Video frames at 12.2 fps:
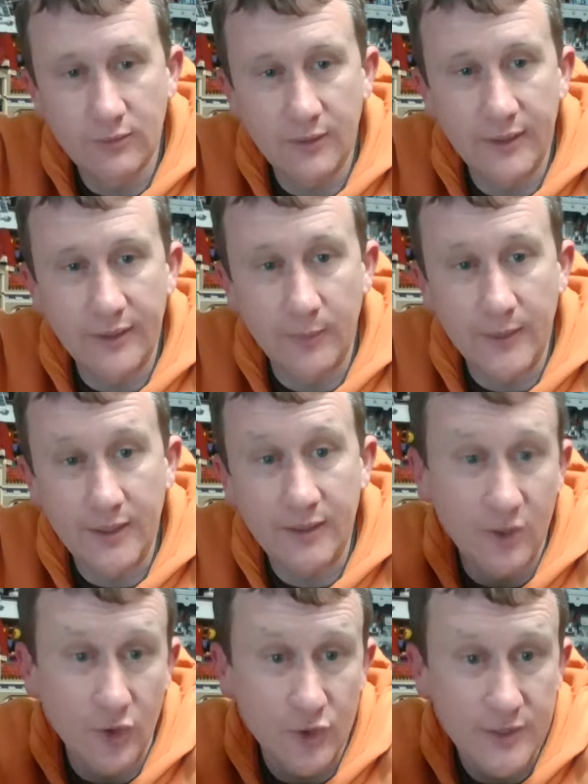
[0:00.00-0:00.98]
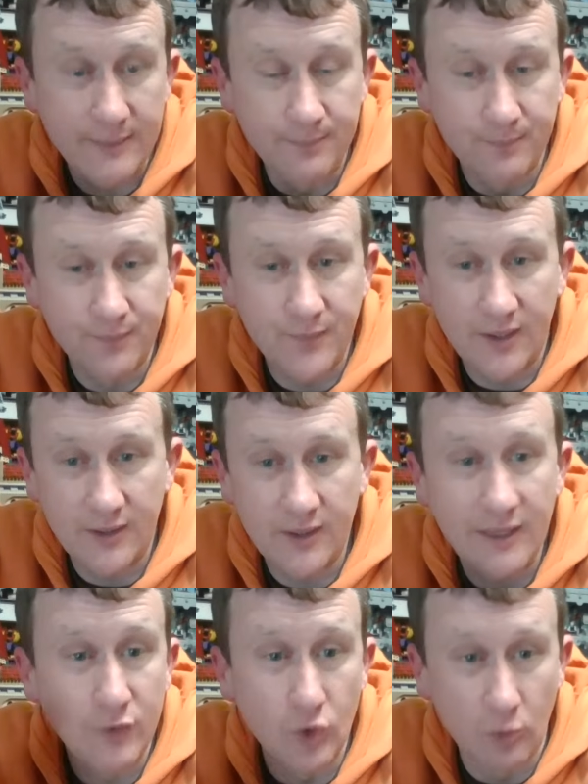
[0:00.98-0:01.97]
it'll be Thursday. You
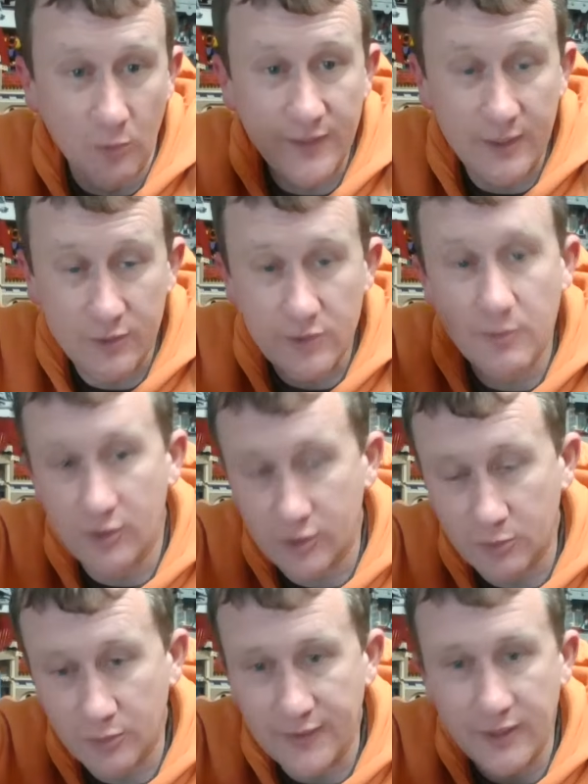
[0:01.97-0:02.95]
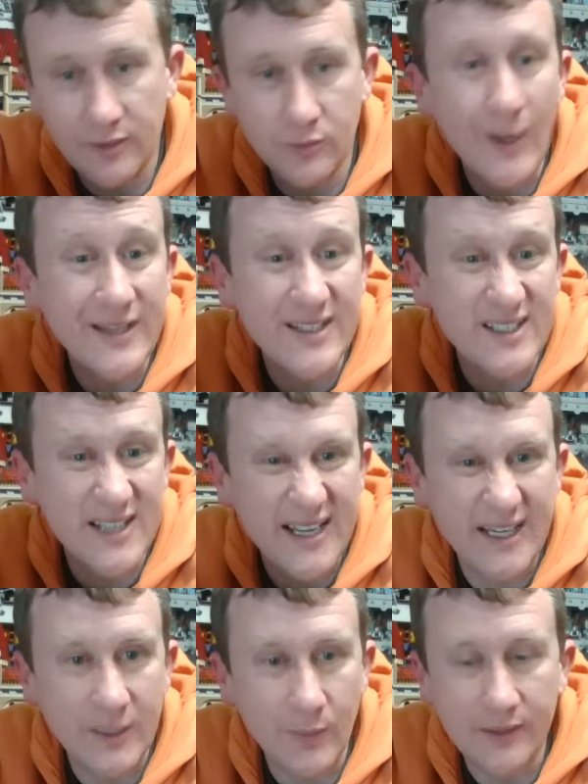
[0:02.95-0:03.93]
have a normal video tomorrow, normal video Wednesday
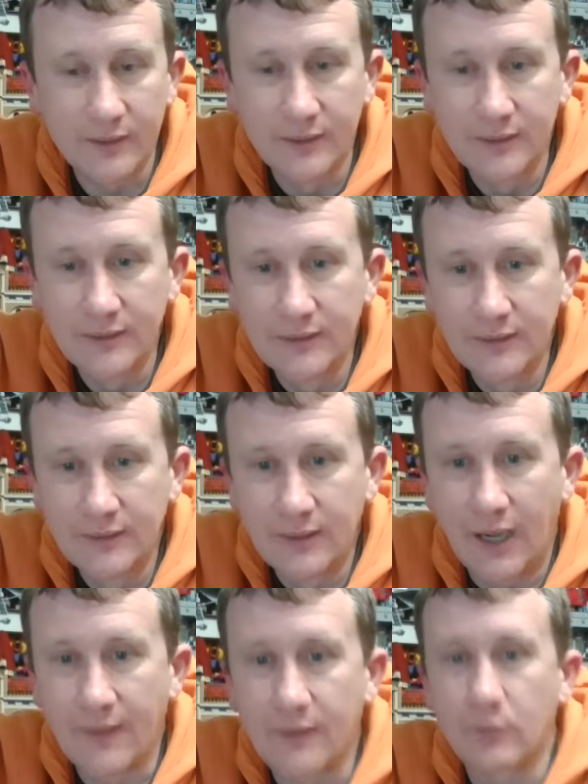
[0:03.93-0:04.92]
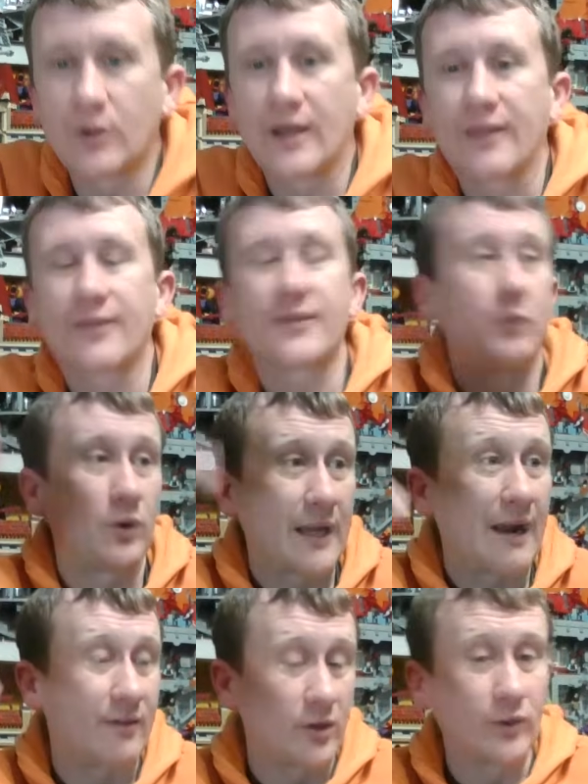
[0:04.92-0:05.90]
anyway, and then we'll
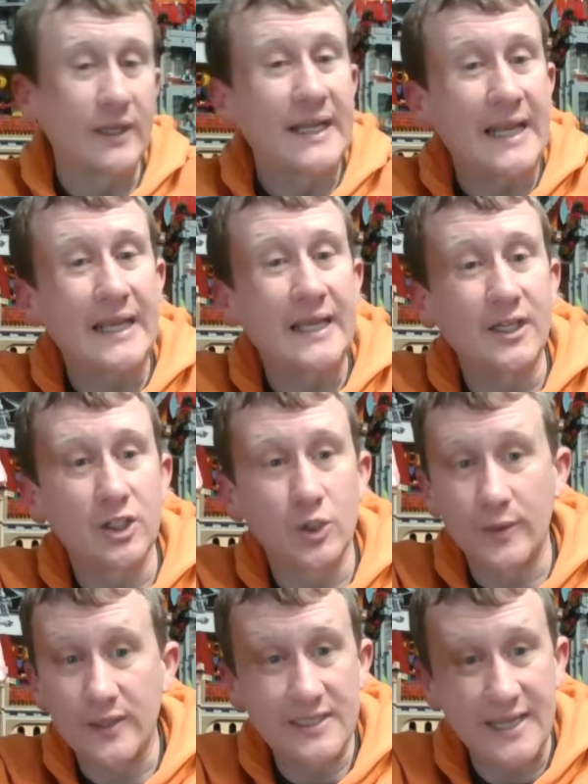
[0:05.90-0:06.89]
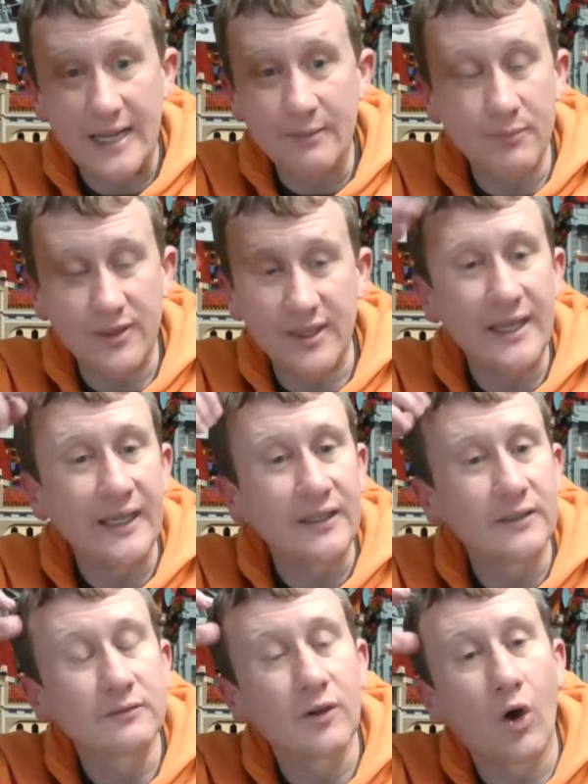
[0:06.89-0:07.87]
carry on in here doing the same
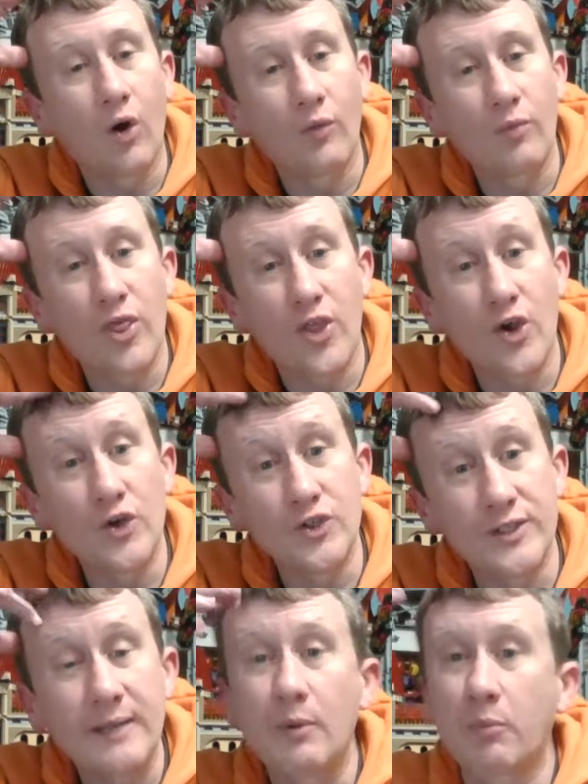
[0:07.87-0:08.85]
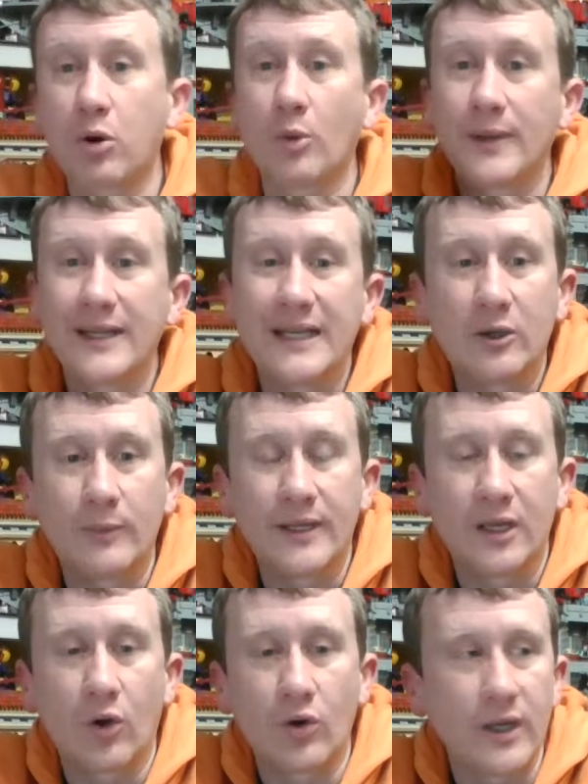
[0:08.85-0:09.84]
thing on Thursday, but probably a little bit
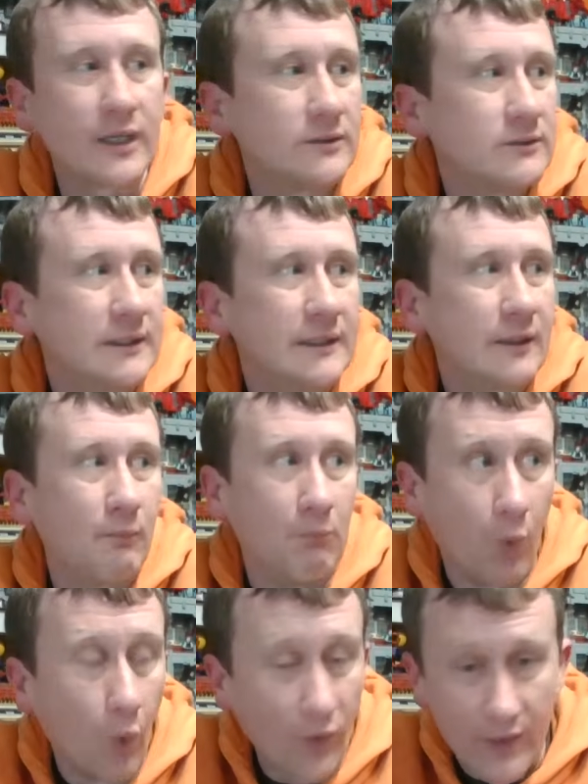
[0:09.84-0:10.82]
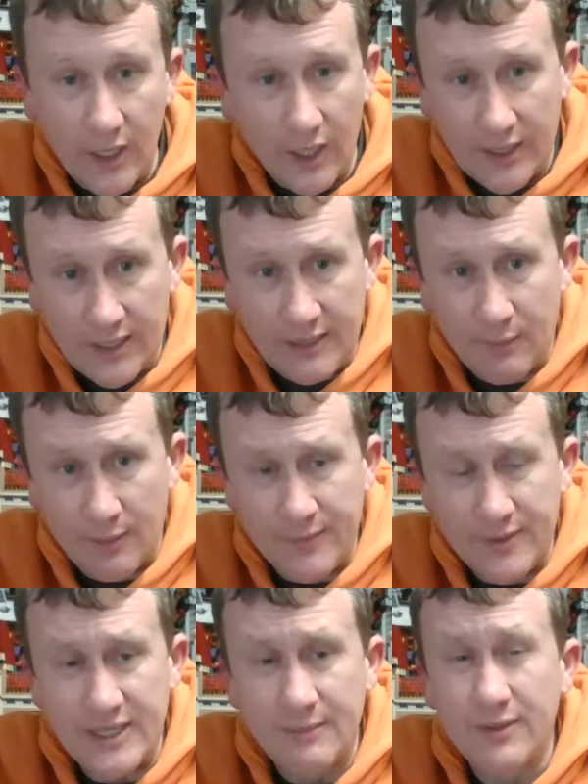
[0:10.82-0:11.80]
longer. More than likely, it might be
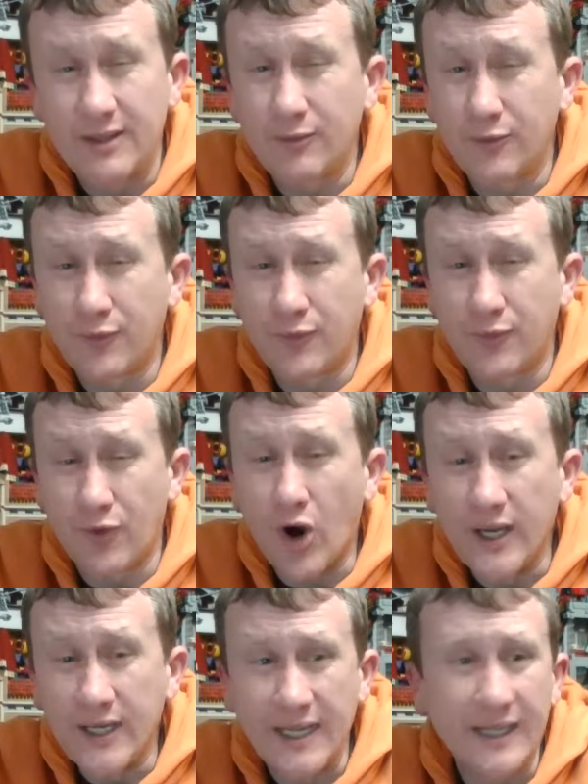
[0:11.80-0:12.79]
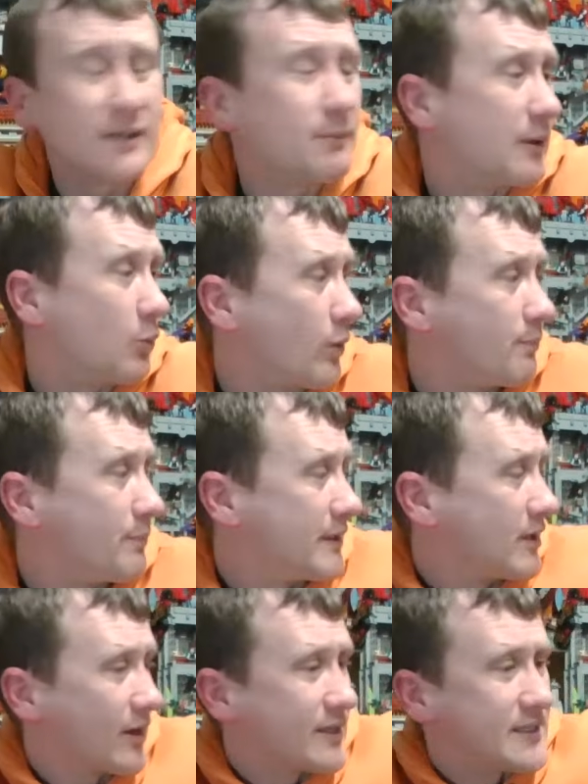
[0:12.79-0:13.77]
the same thing Friday, but it would be
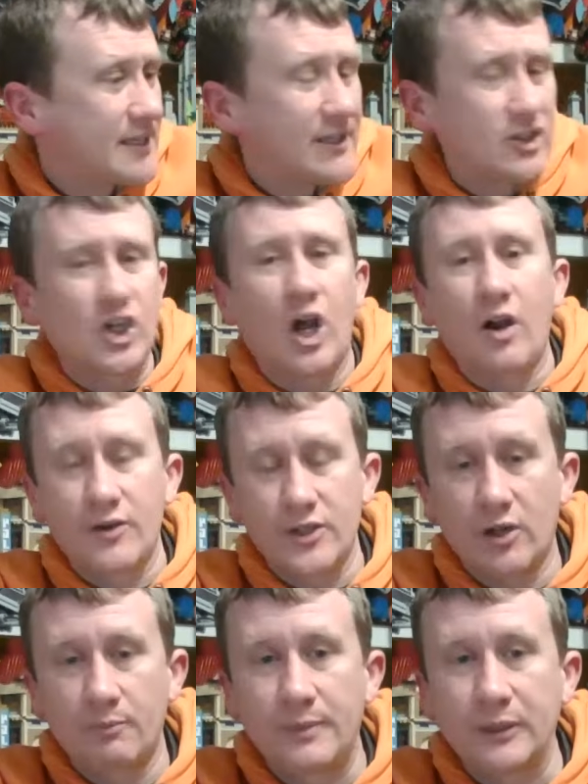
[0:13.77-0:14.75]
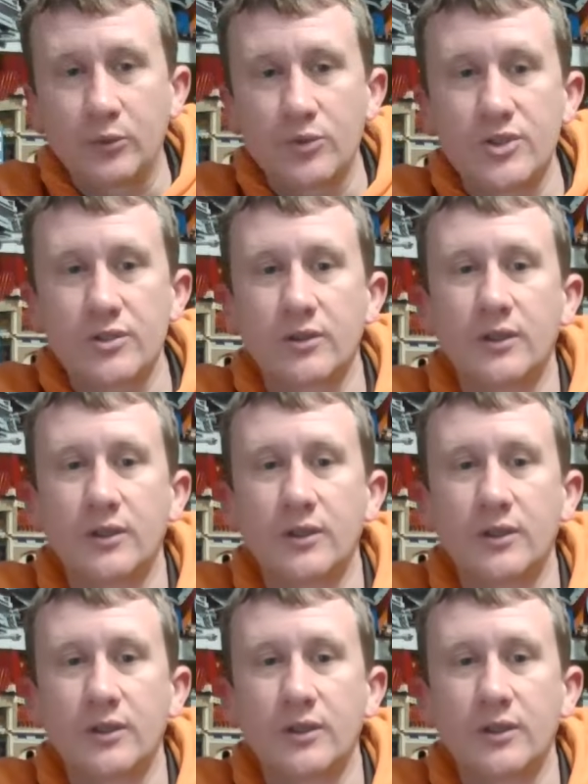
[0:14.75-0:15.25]
nice to get Charizard built